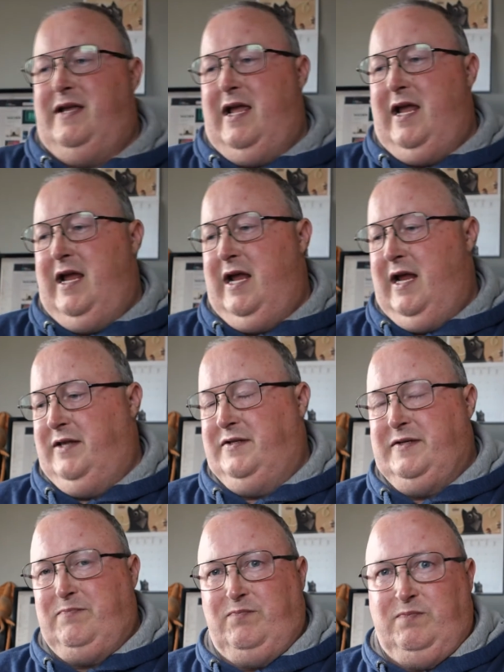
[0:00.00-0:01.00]

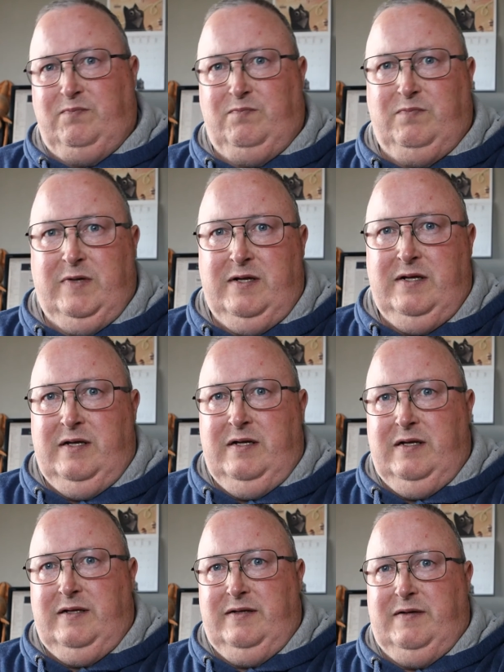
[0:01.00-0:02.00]
and
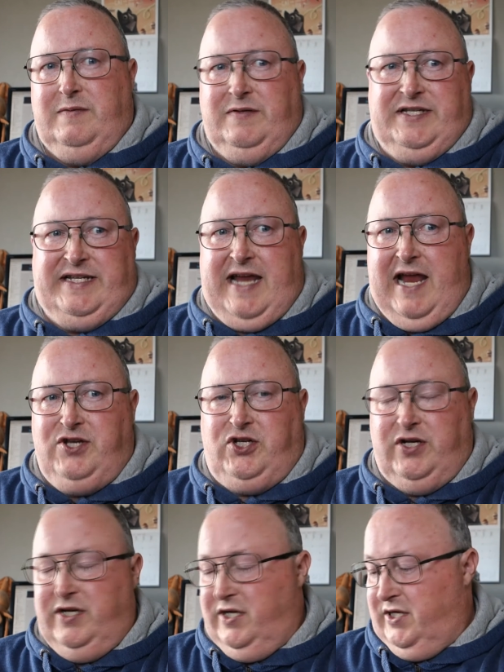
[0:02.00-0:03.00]

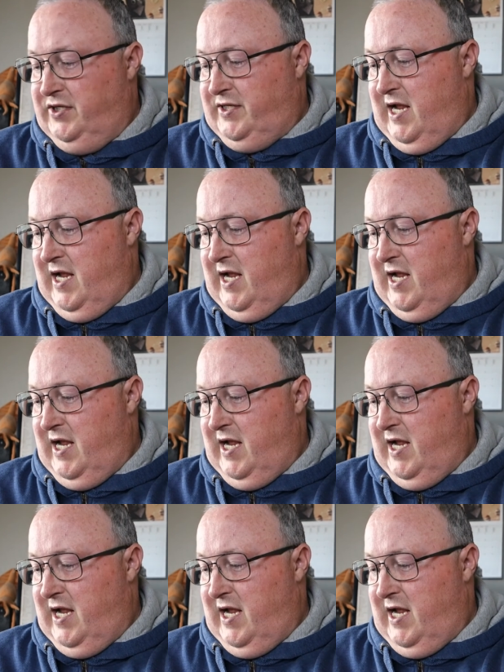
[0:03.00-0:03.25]
sketches